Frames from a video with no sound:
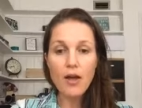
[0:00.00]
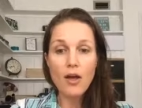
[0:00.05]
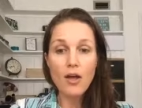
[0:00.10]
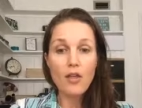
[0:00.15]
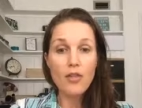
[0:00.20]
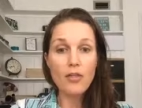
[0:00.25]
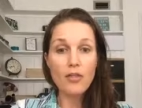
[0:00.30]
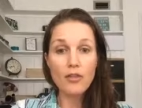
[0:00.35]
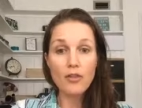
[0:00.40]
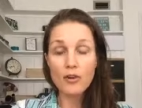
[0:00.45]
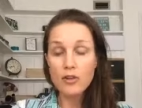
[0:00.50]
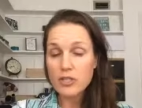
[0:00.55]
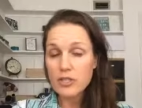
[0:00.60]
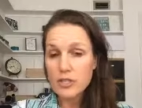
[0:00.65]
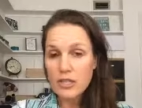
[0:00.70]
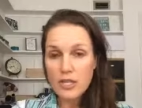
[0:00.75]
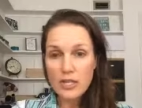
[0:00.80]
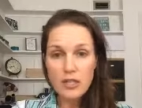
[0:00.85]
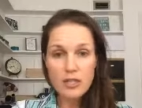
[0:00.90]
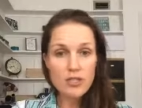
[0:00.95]

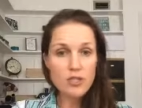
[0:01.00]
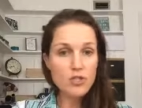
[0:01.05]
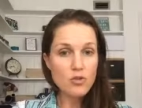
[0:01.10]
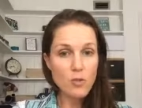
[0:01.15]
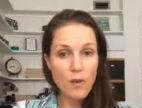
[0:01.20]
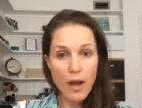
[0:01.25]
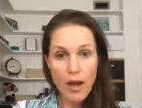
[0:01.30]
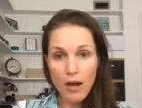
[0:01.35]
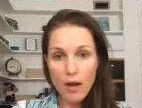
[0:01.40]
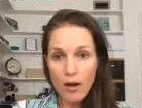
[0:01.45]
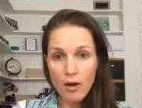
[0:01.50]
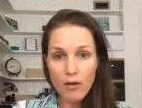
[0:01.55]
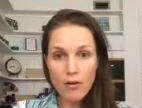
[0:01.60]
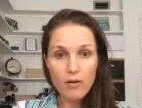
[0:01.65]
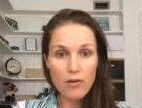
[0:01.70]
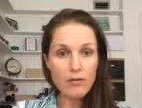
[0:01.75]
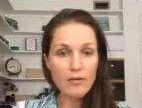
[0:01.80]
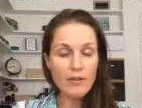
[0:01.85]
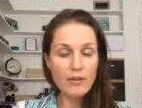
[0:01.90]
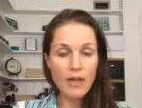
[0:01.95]
13,
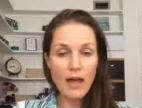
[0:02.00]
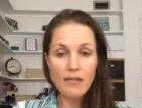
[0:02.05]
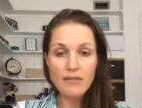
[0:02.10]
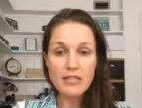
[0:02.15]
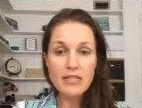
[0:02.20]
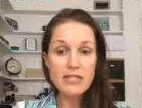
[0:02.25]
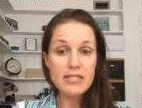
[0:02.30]
12, 11,